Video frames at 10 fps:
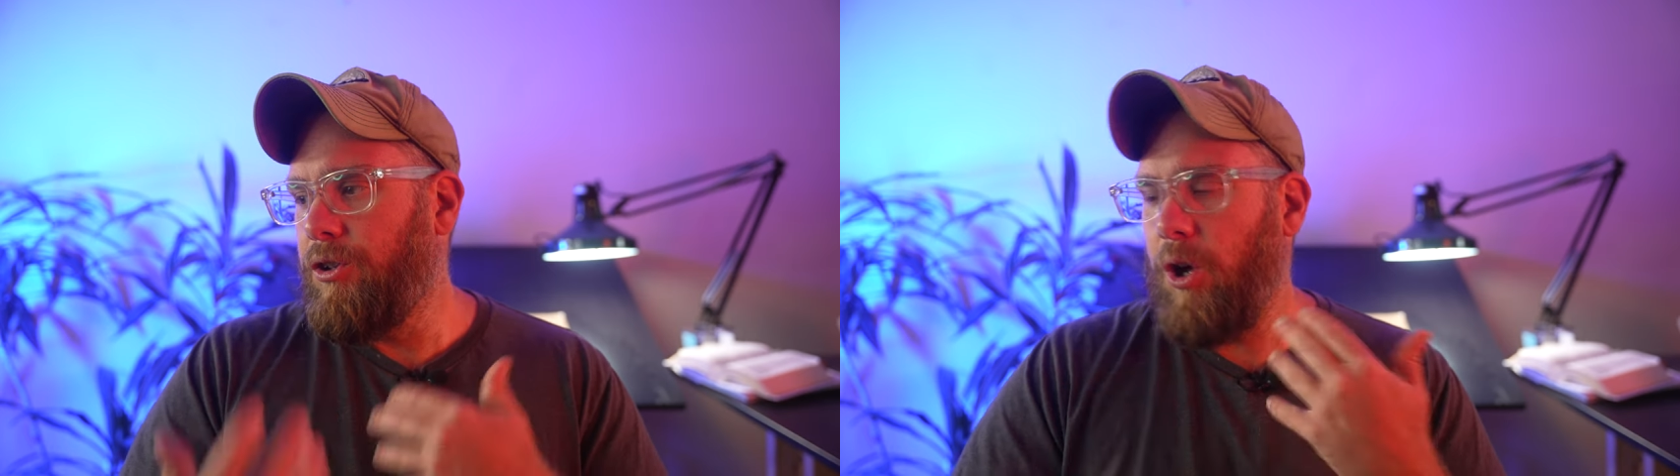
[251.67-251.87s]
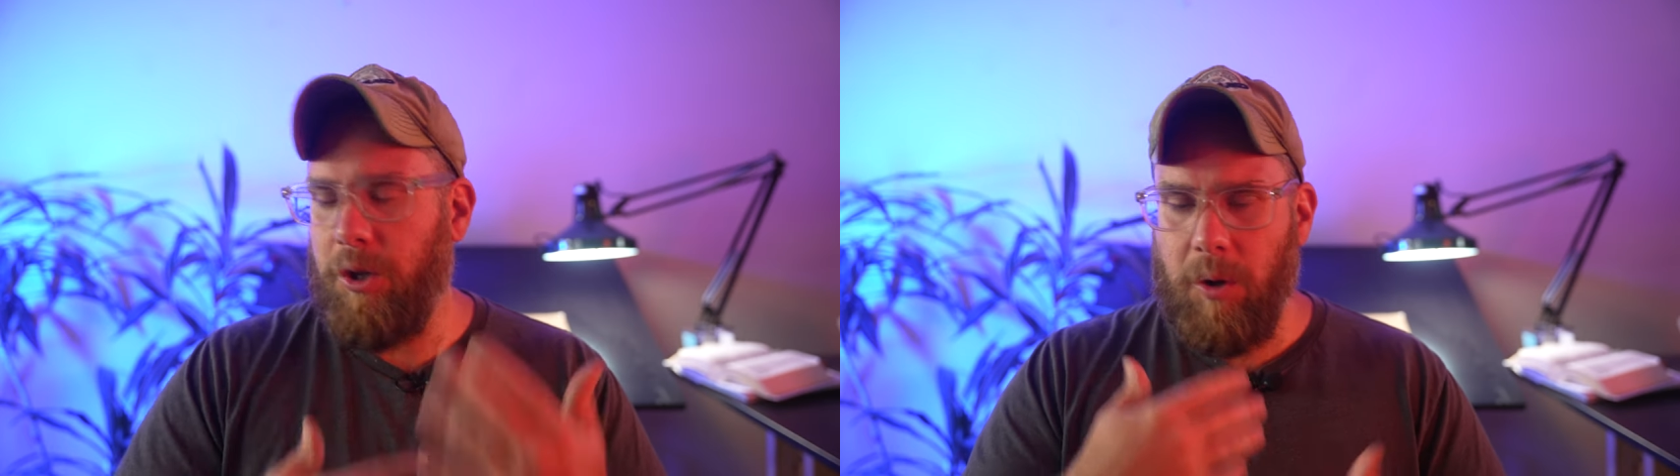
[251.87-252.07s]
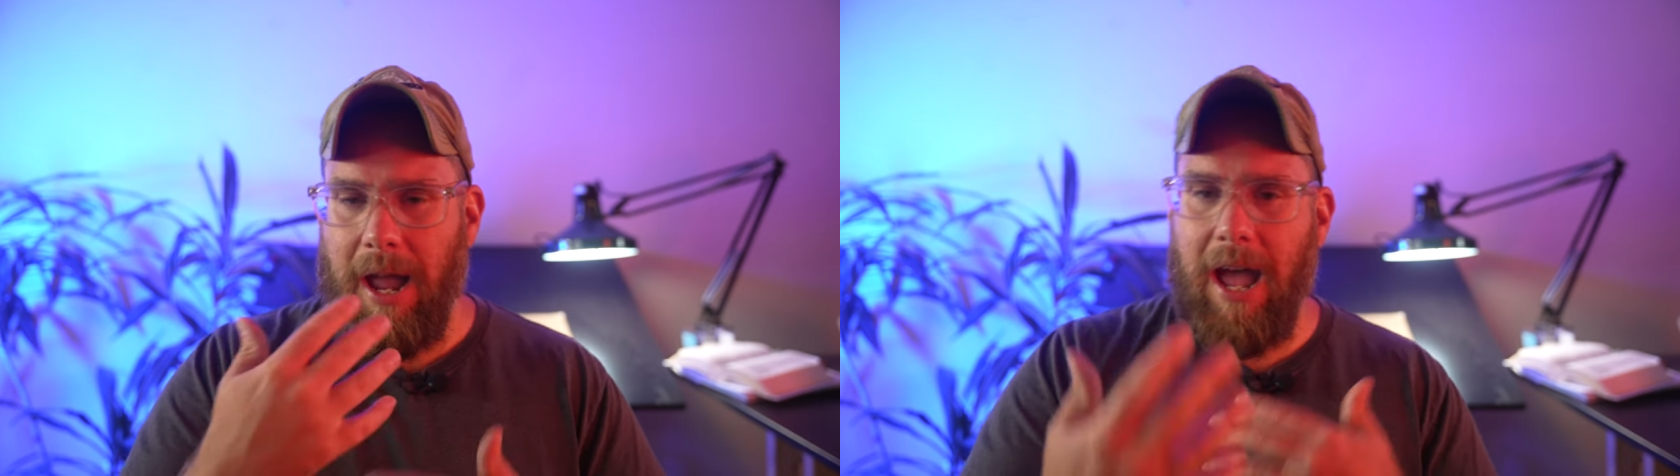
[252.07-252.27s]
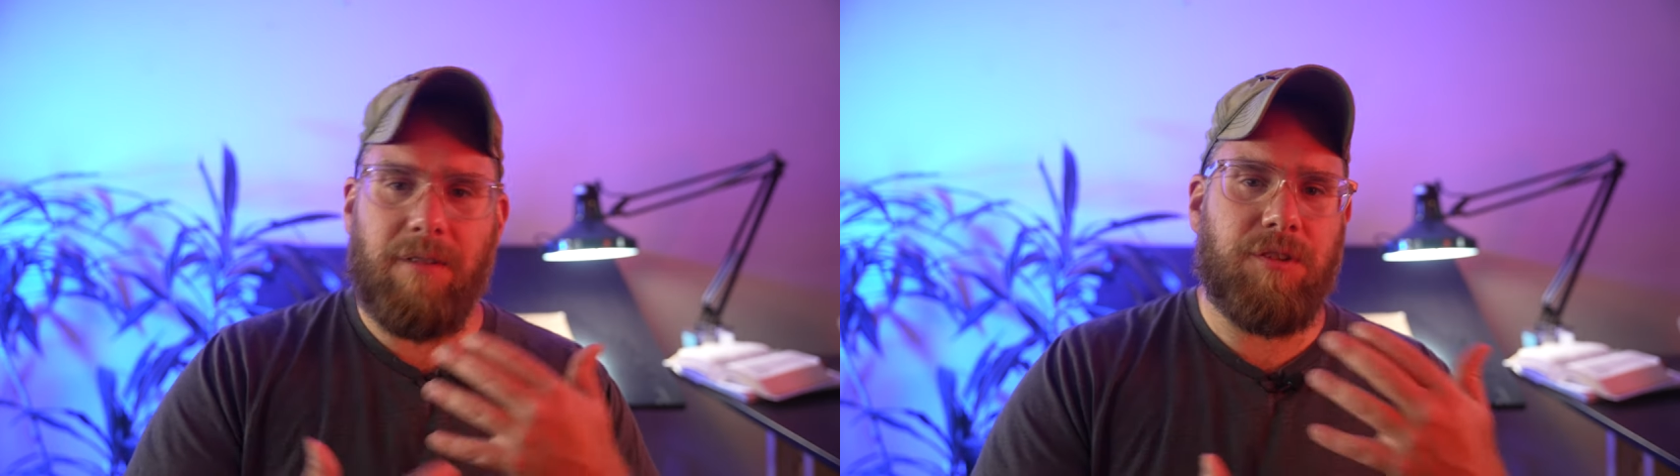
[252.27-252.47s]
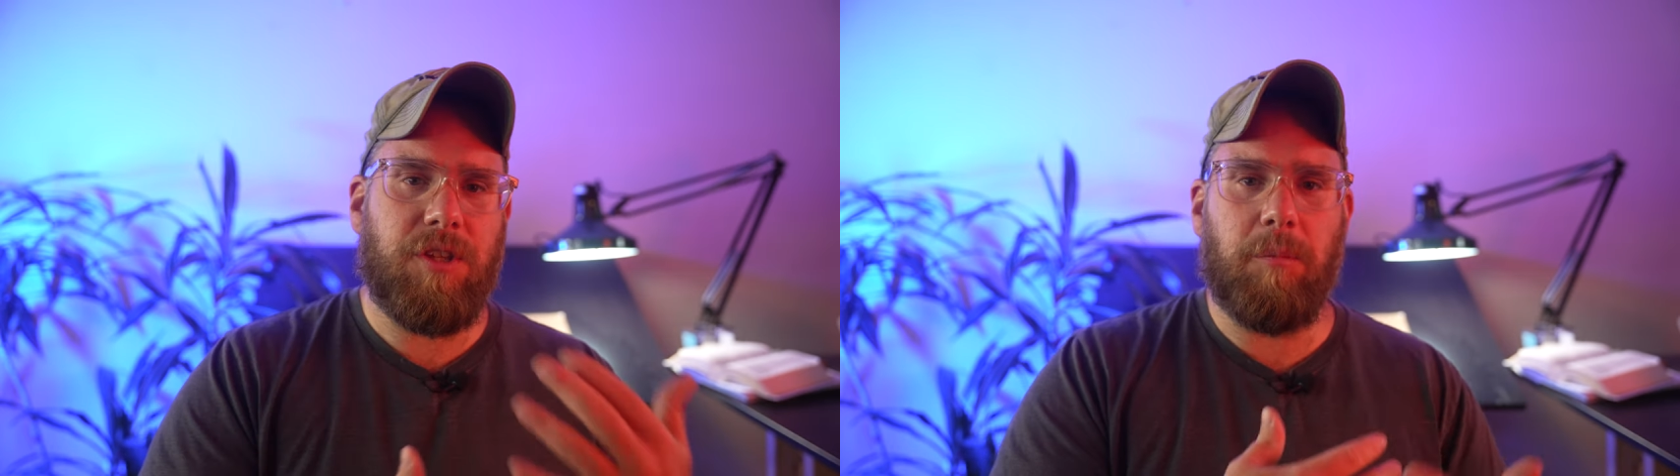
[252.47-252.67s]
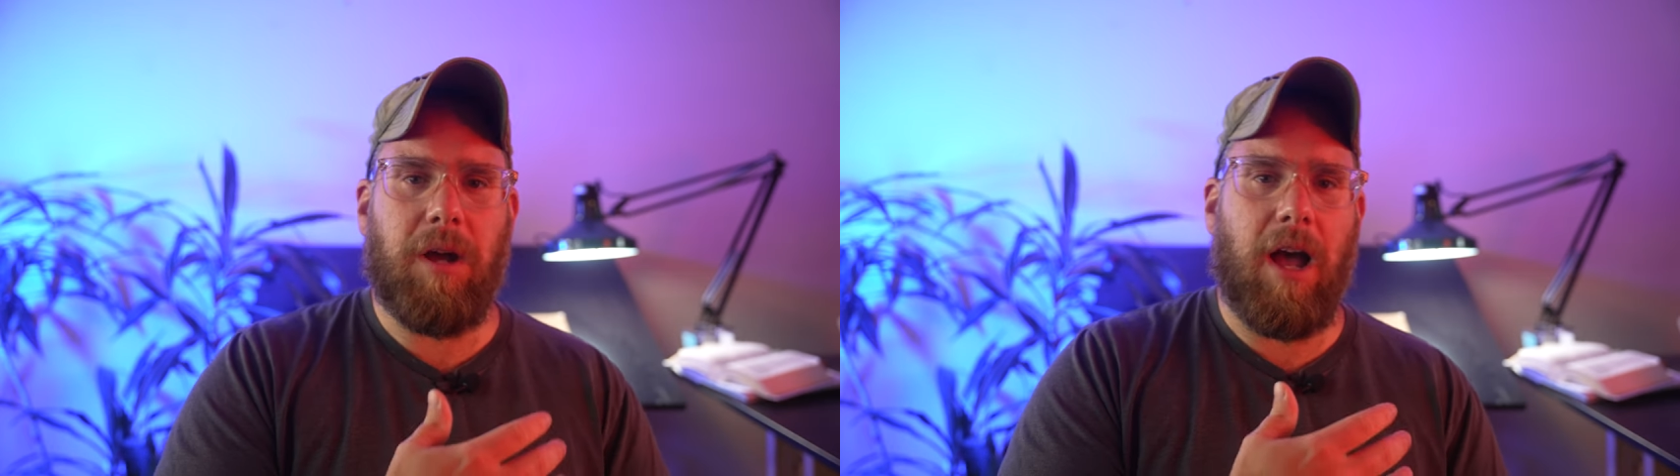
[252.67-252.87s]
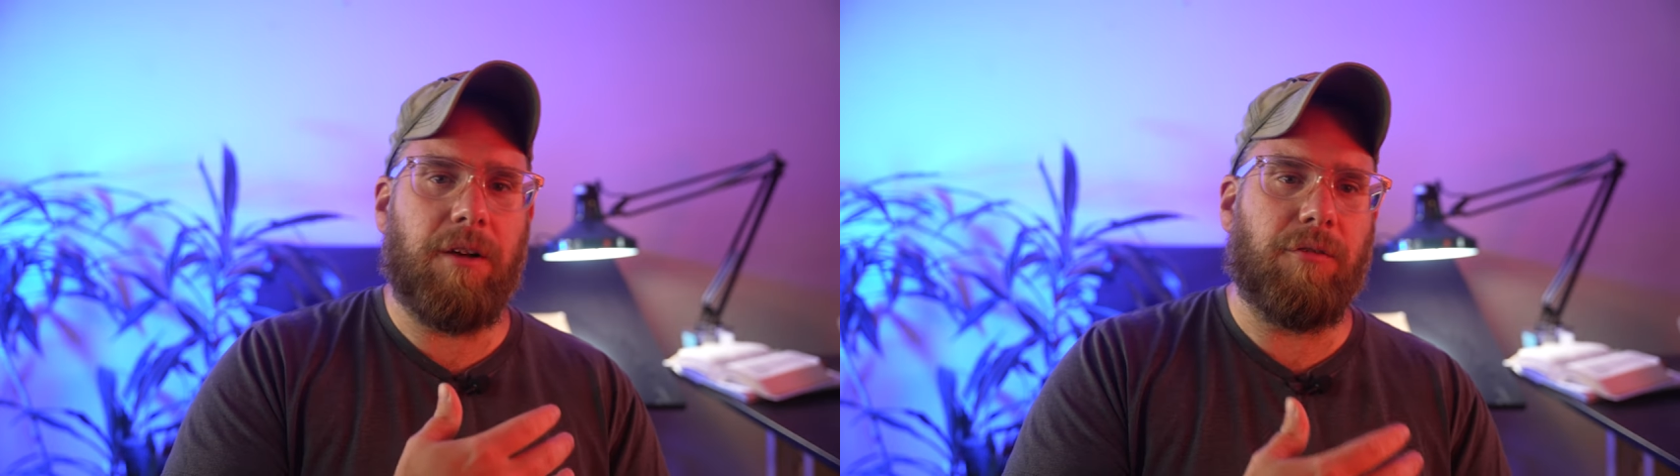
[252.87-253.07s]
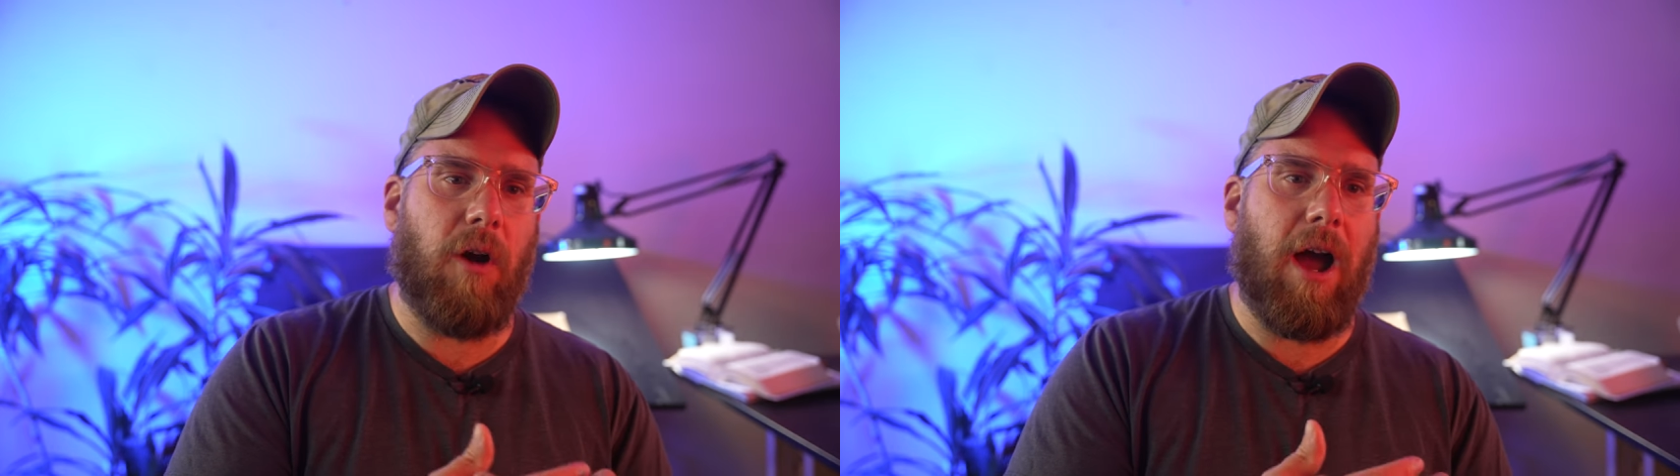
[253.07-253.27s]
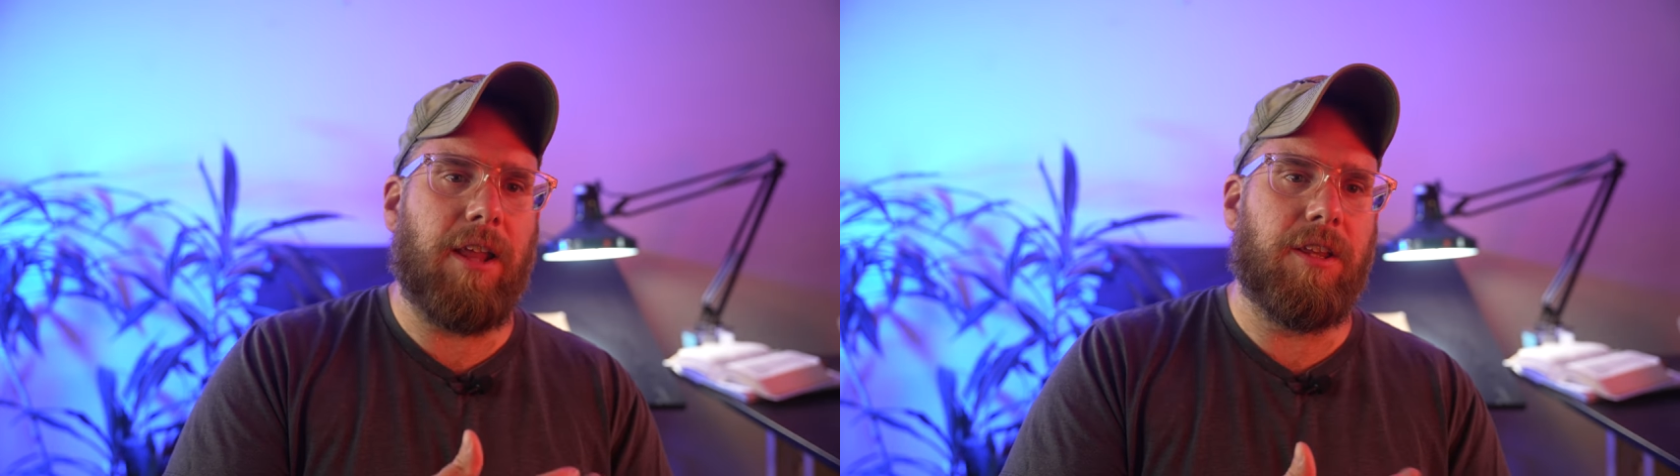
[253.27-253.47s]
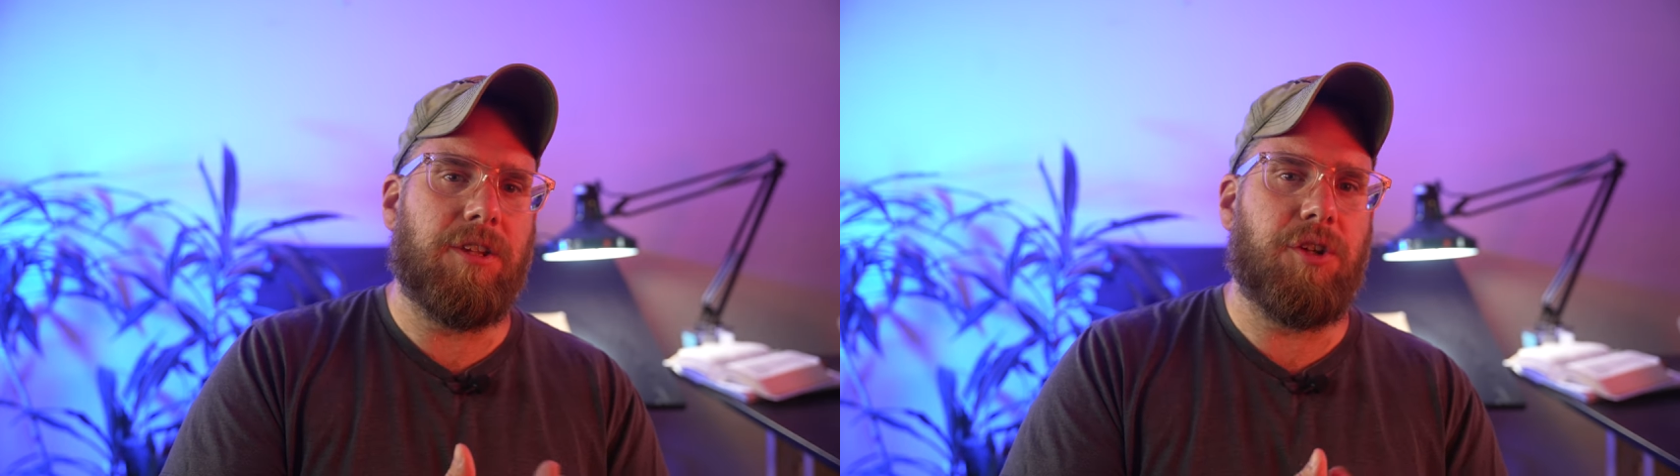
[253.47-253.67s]
So you have some kind of
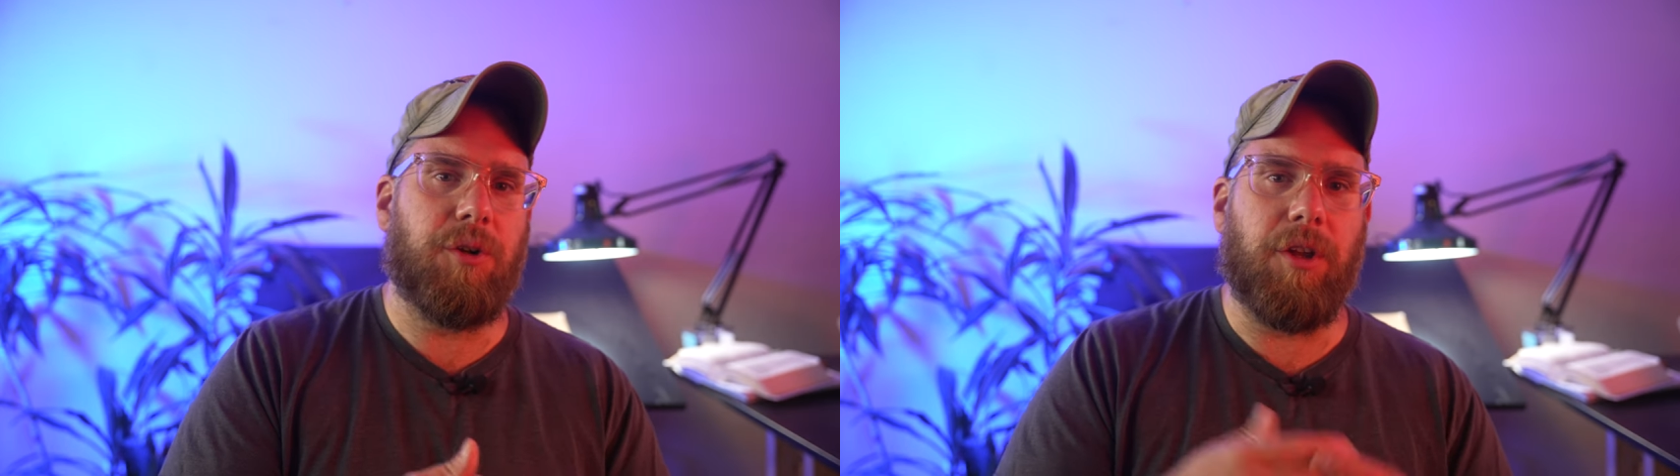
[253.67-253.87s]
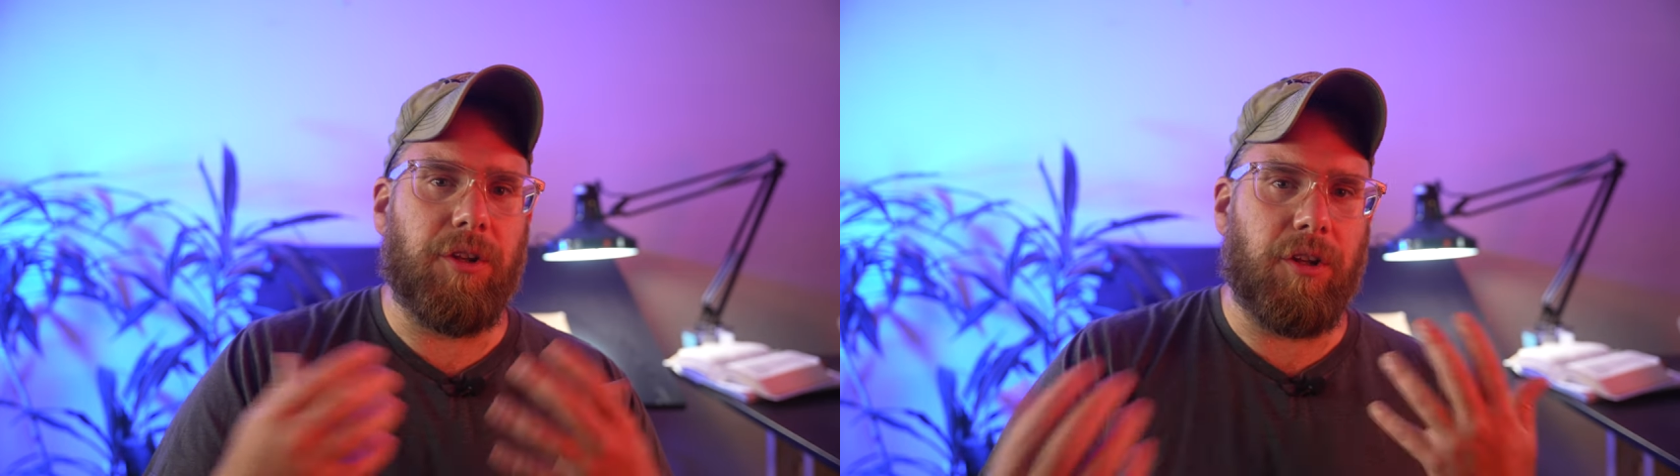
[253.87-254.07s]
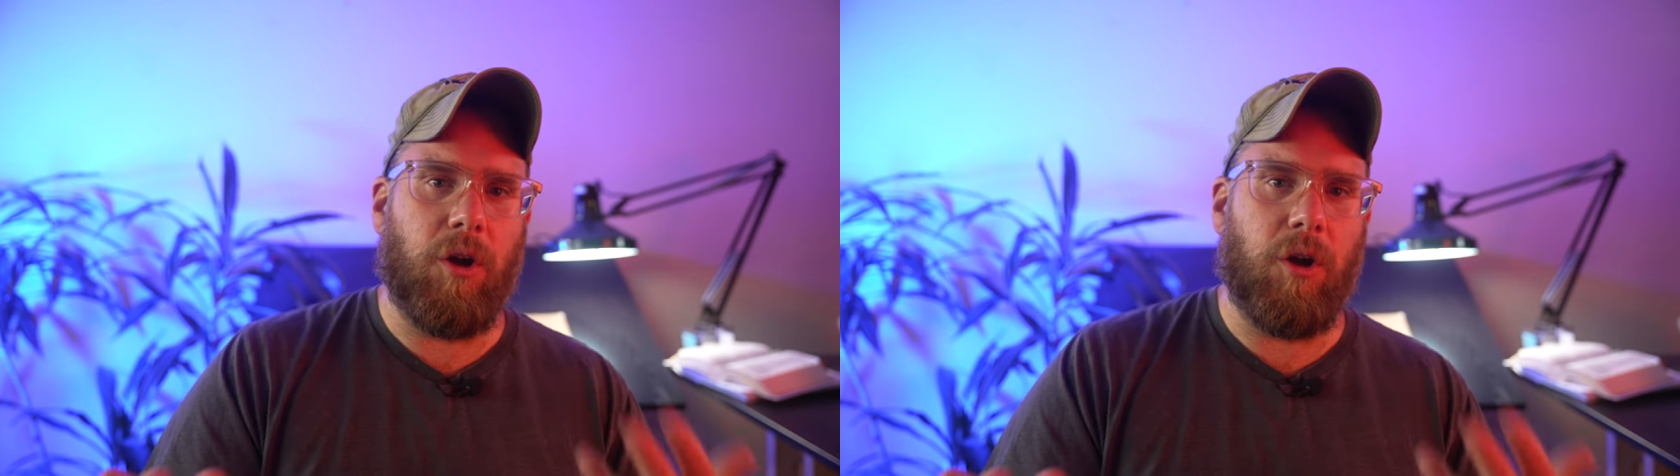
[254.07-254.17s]
variety that you can